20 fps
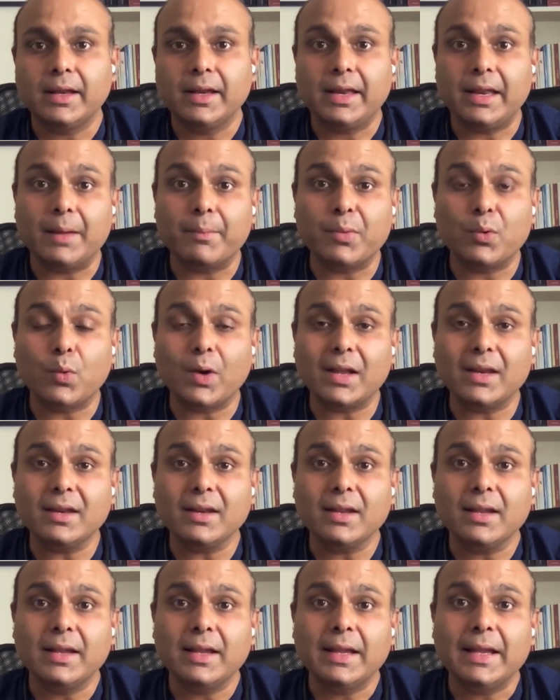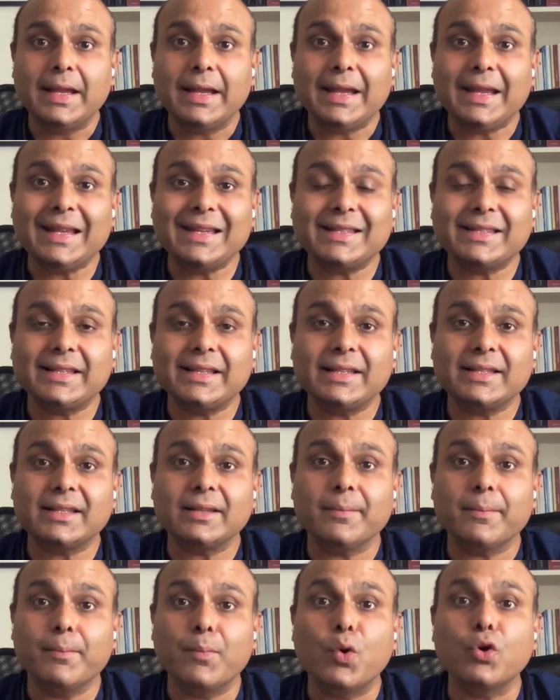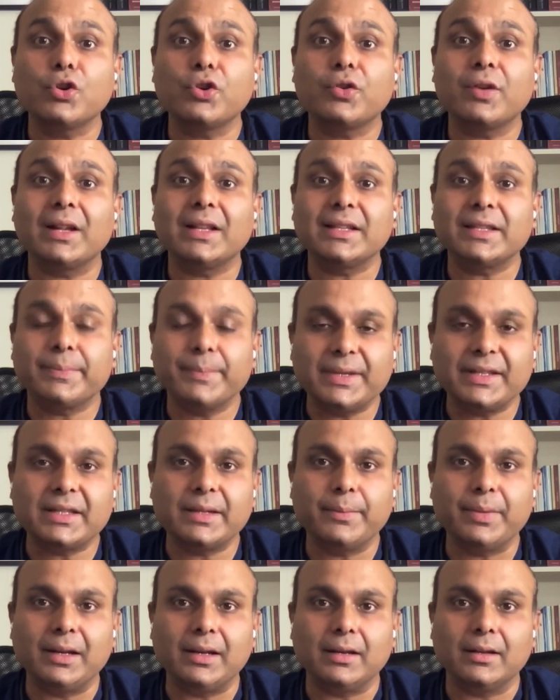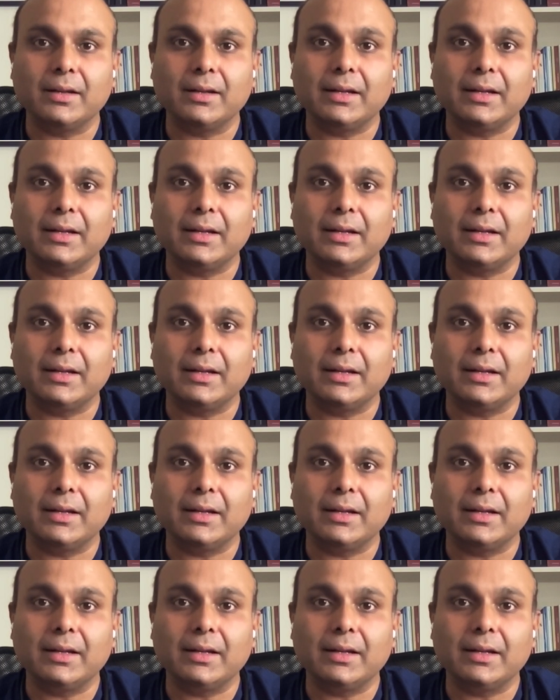Number one, is this more transmissible?